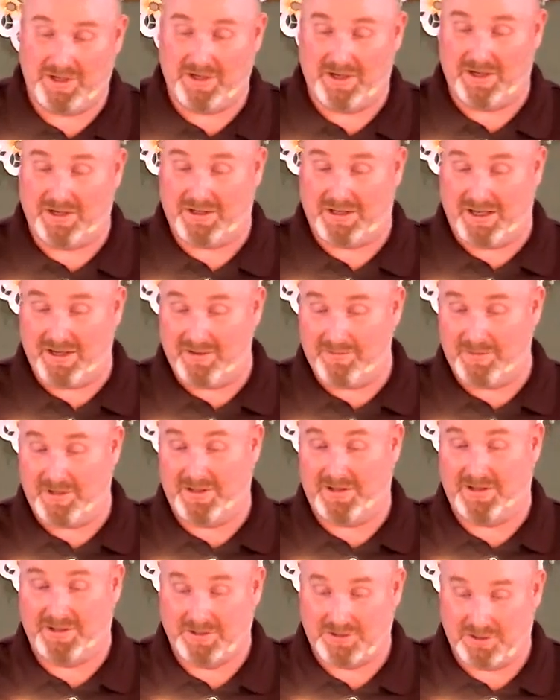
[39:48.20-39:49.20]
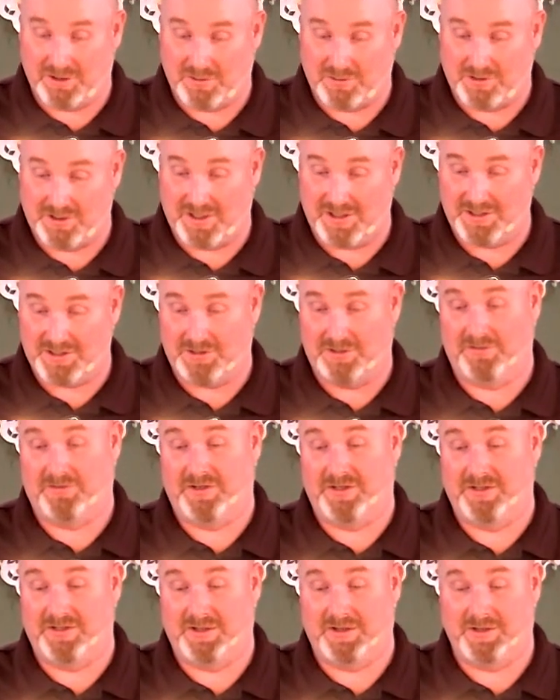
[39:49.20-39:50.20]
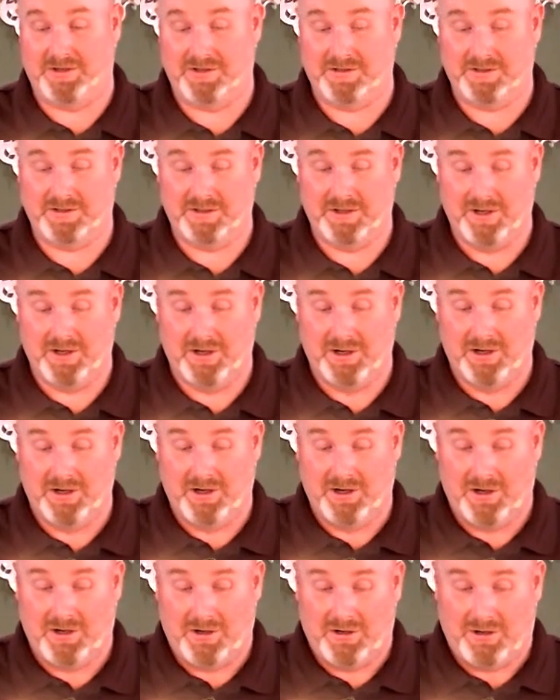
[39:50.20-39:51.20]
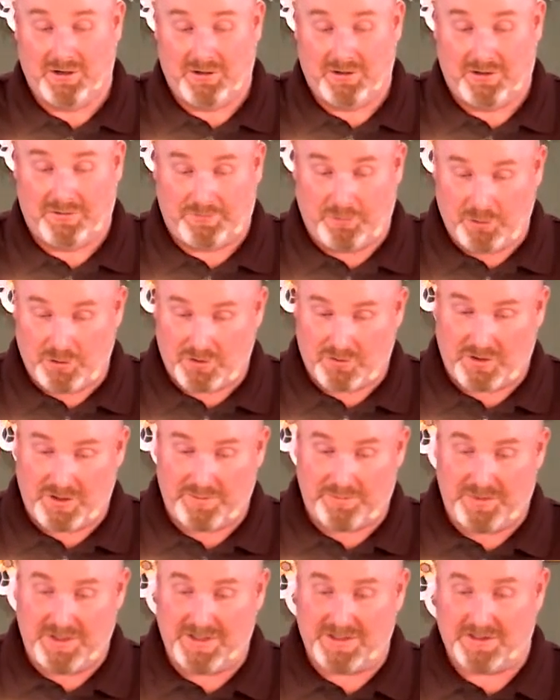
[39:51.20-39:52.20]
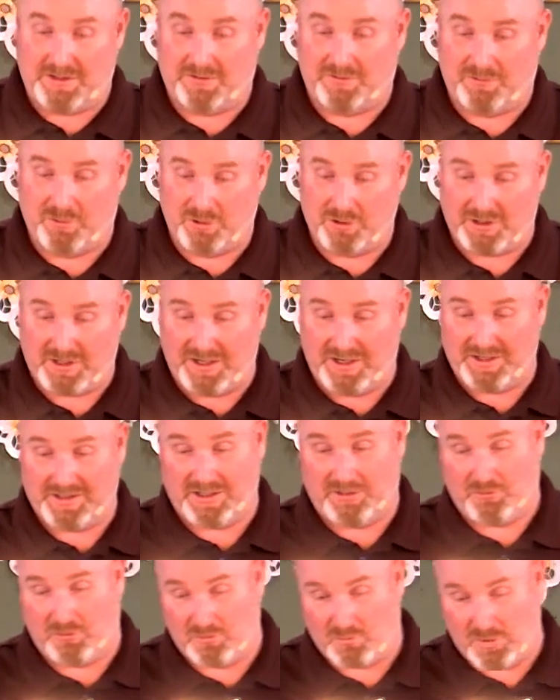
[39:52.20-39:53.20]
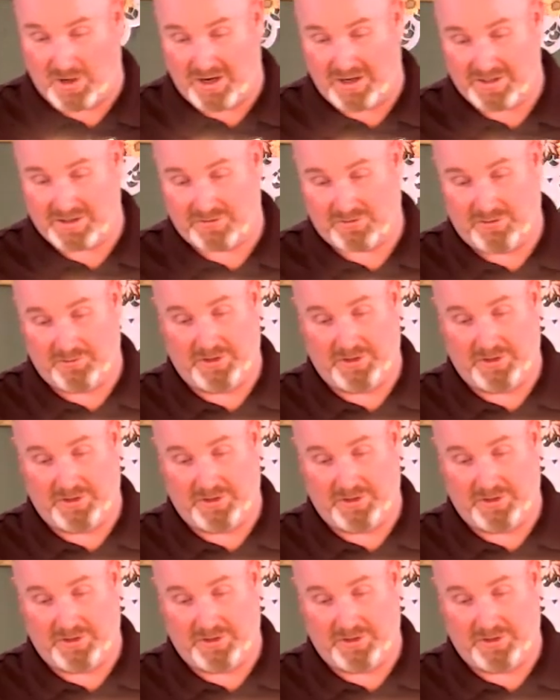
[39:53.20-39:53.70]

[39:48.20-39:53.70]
and gave me the interpretation of these things. The four great beasts are four kings that will rise from the